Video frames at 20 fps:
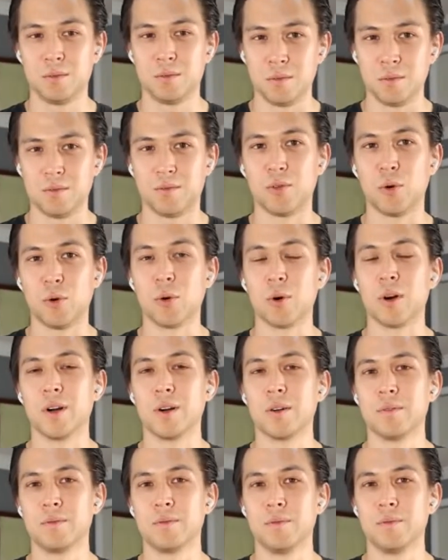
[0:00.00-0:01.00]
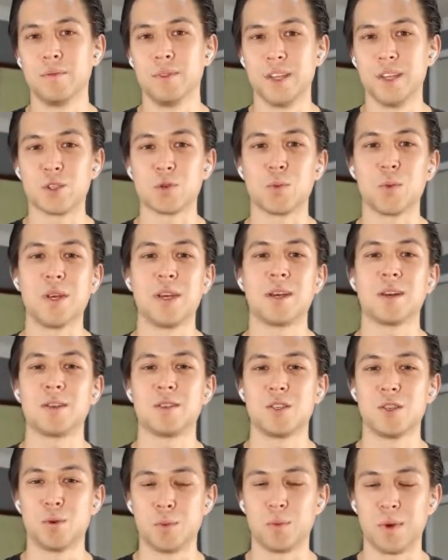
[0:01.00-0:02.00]
for this week
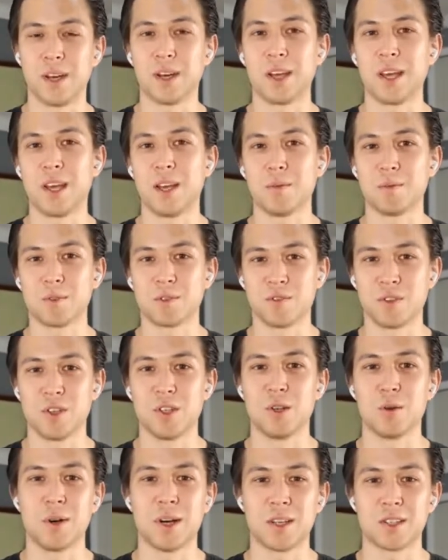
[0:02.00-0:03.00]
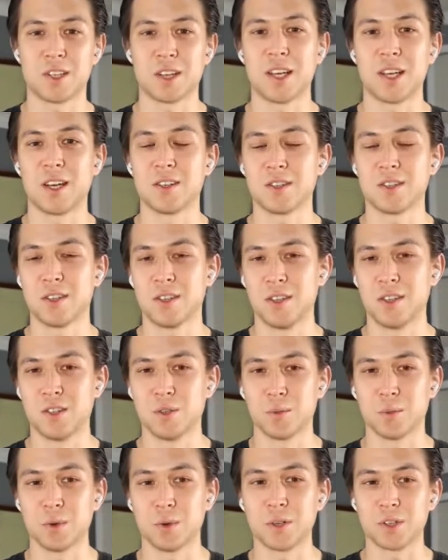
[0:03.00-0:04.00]
to win games for the US to get us into
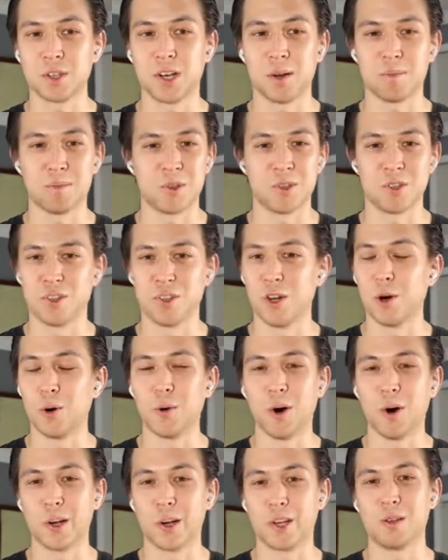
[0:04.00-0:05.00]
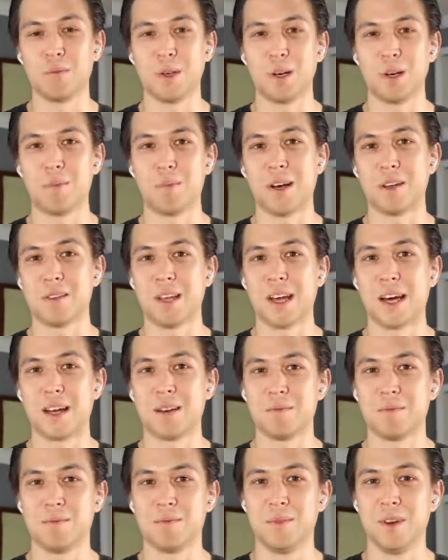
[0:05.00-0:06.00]
the World Cup. There's no argument about that.
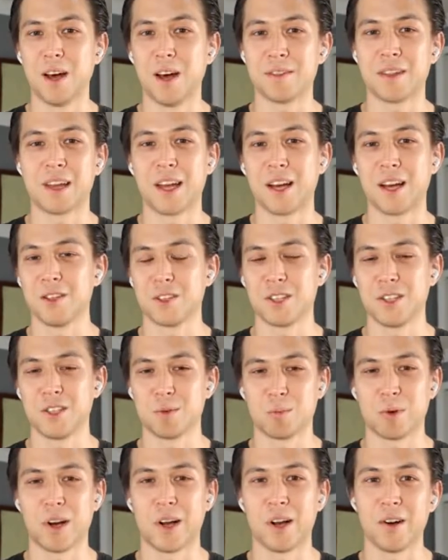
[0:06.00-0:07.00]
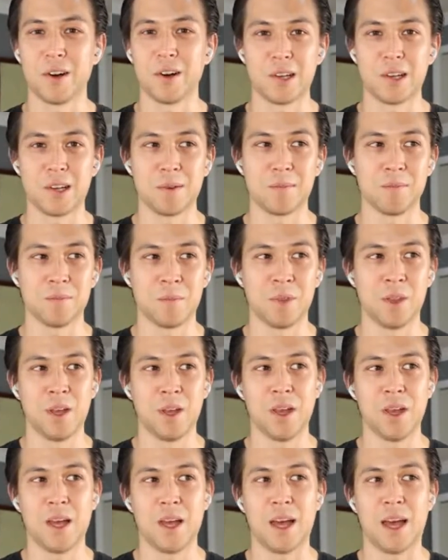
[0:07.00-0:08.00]
Nothing else is a priority.
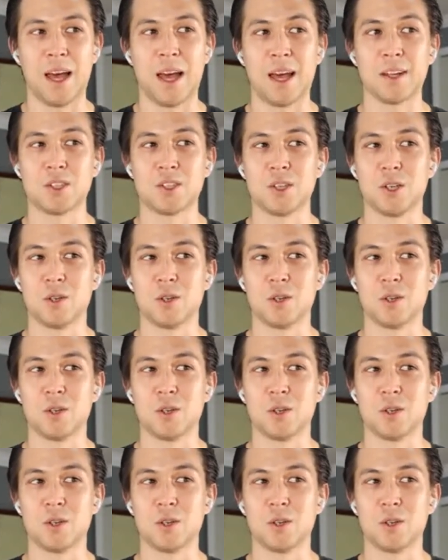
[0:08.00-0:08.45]
And so